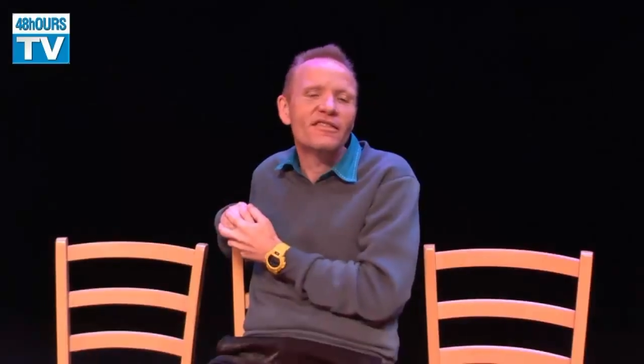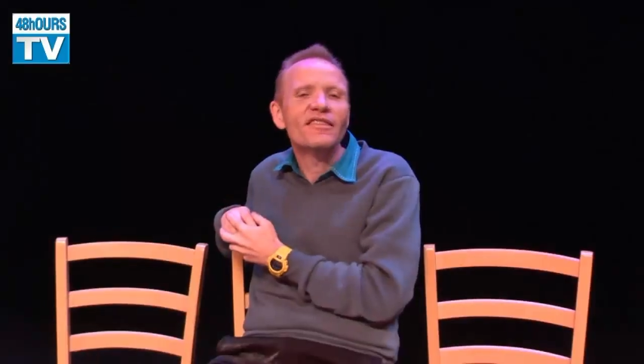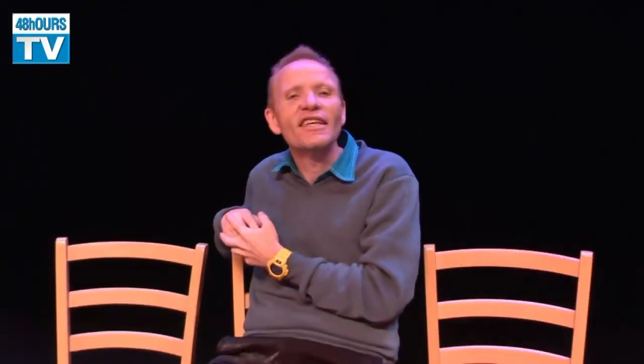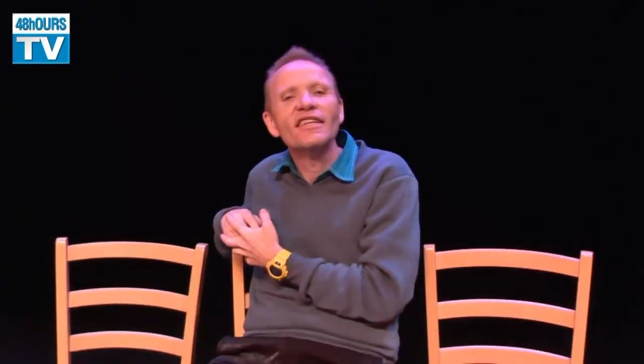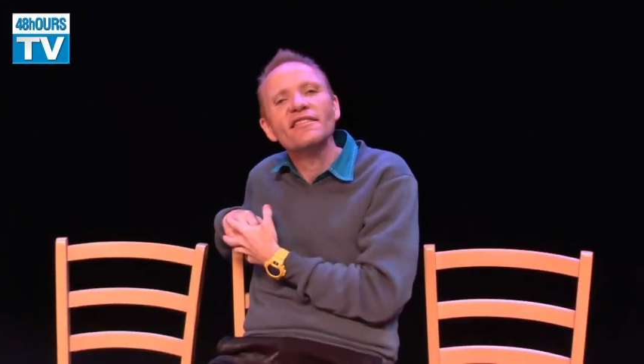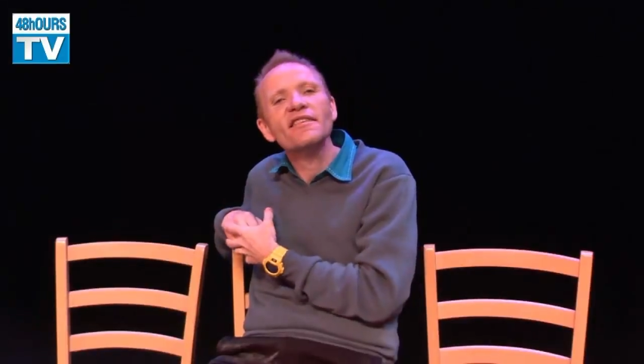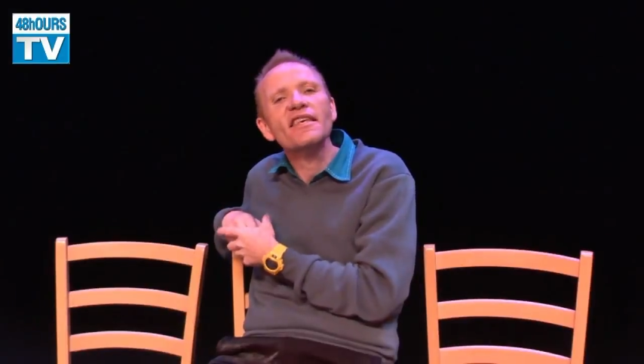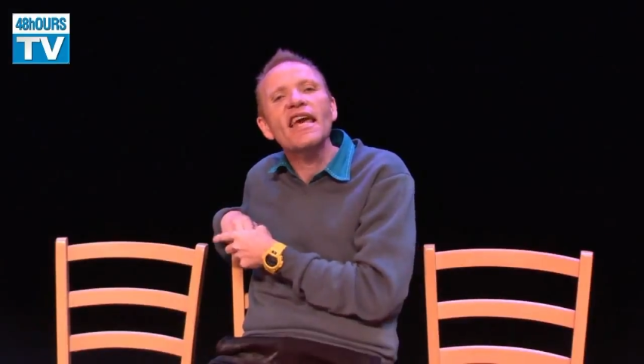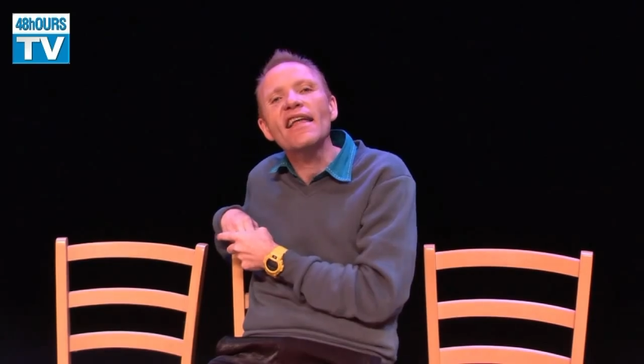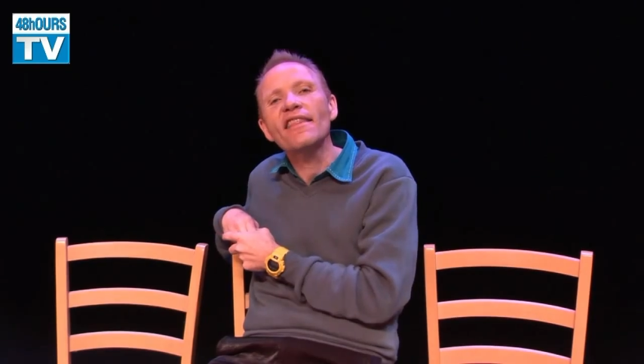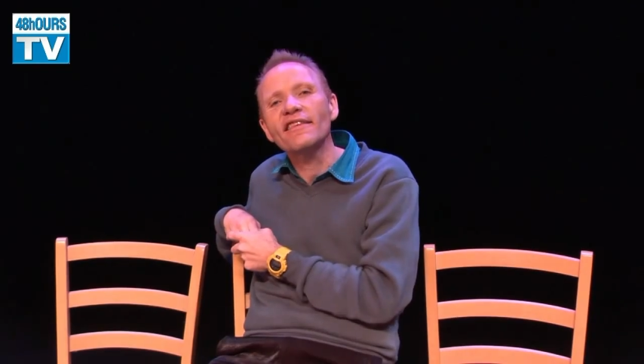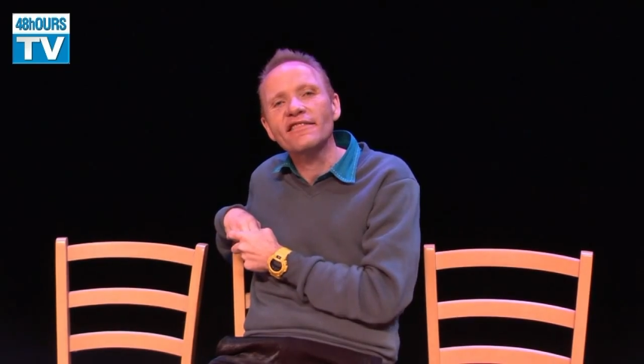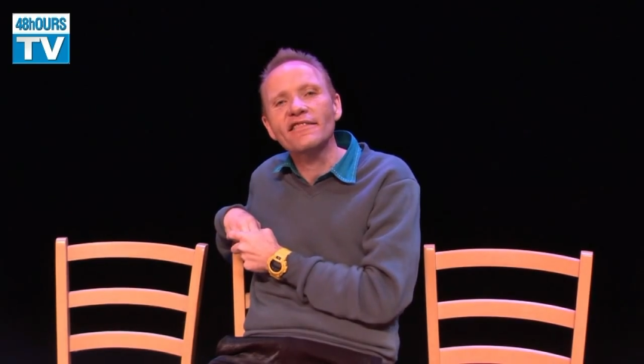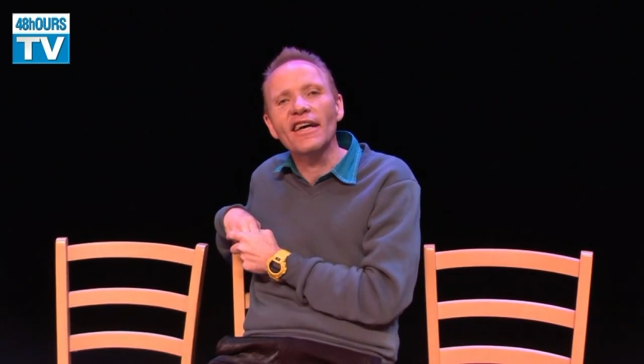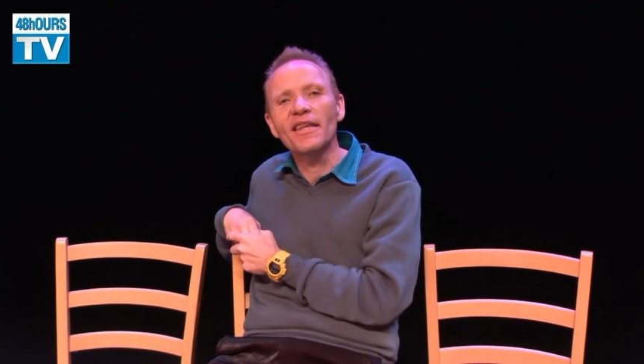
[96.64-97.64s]
because there's the
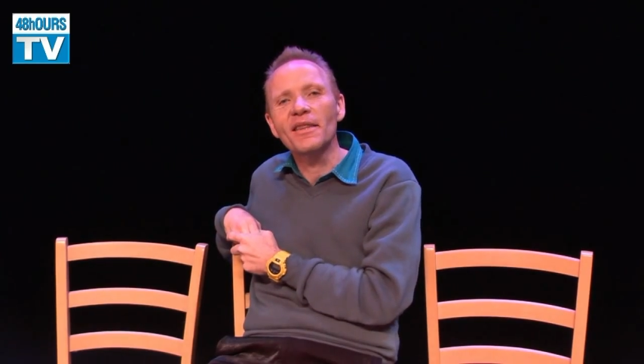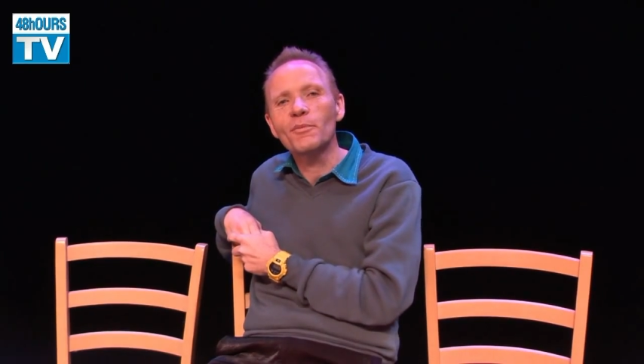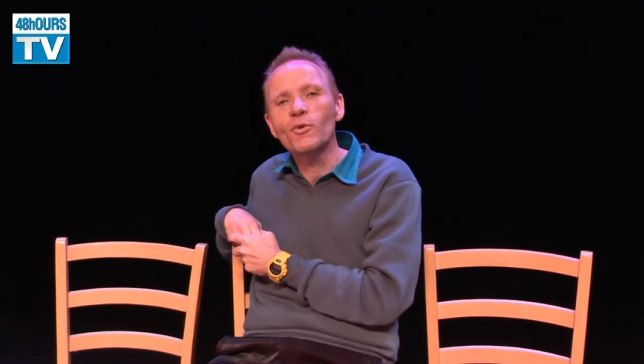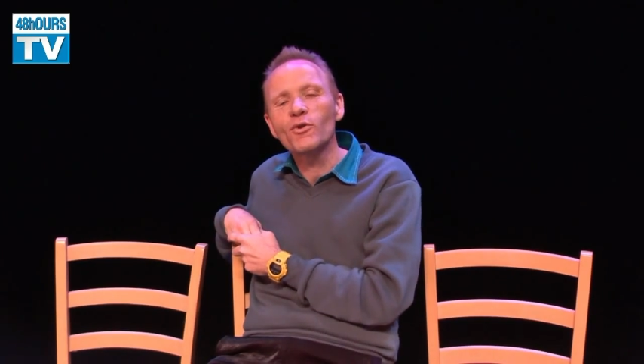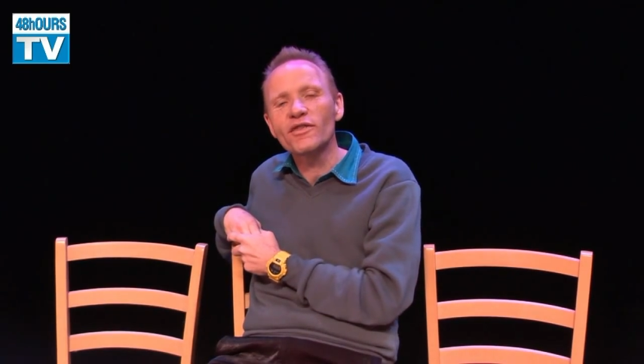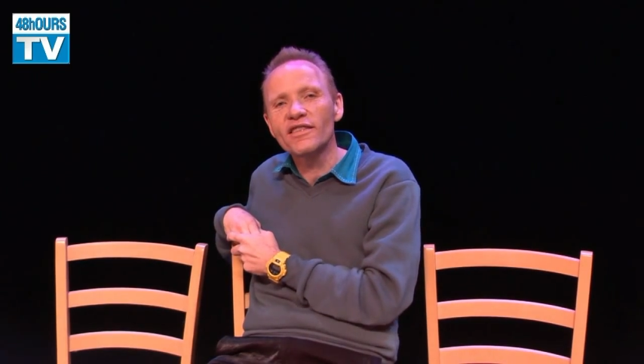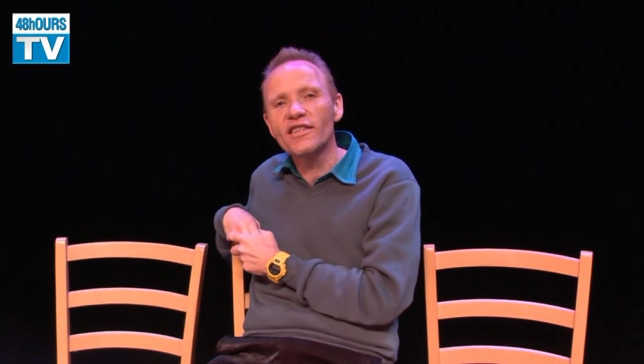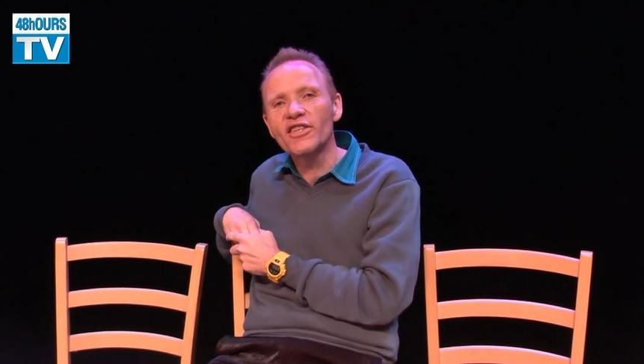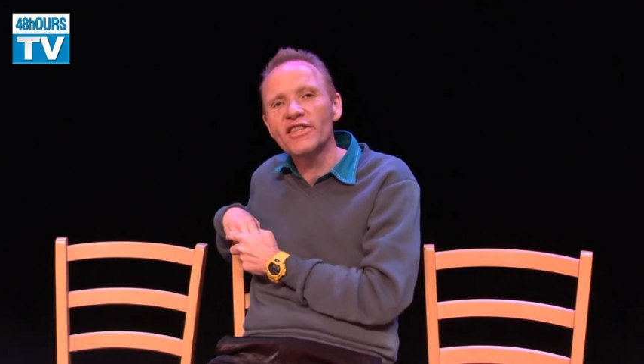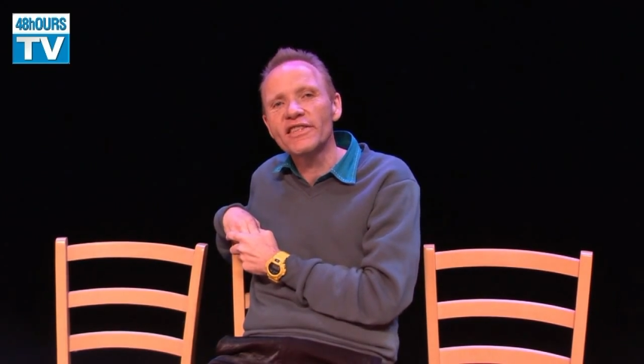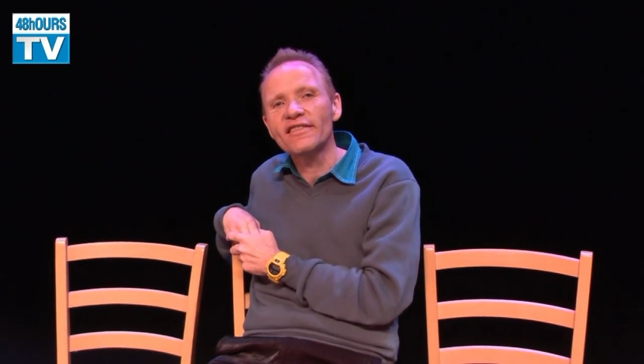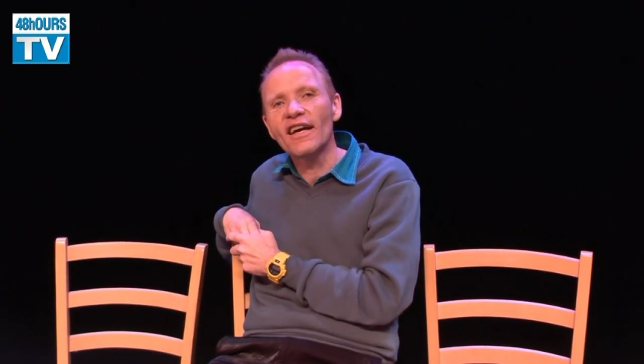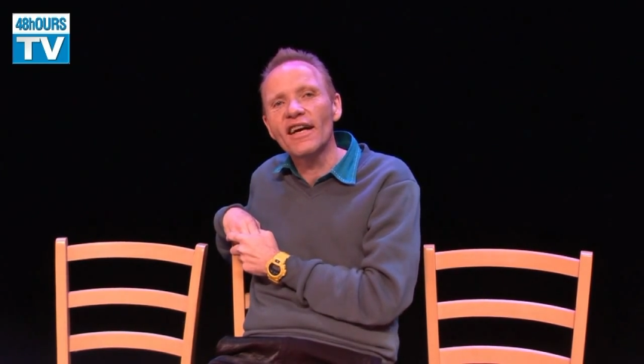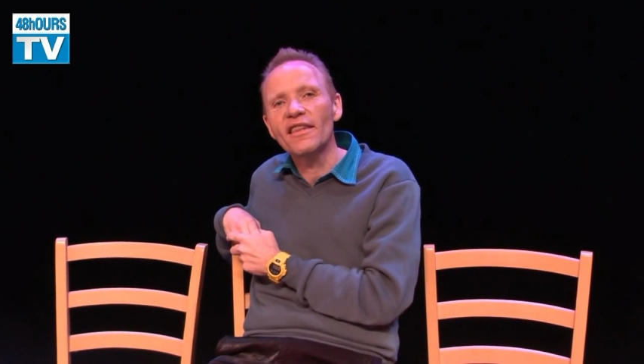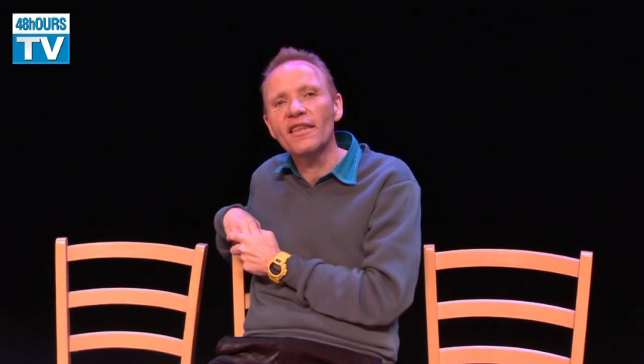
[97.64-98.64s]
other side, the more serious
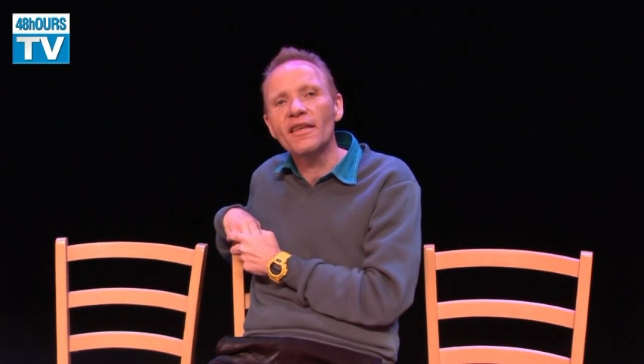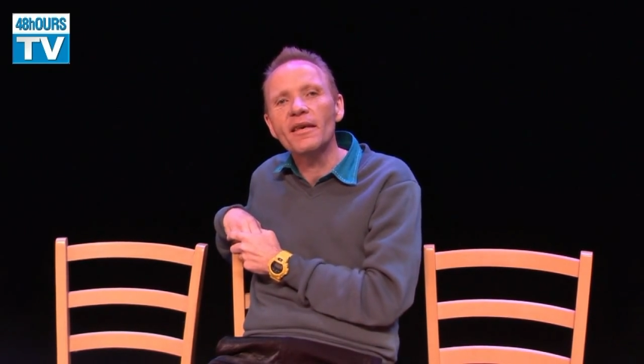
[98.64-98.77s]
side,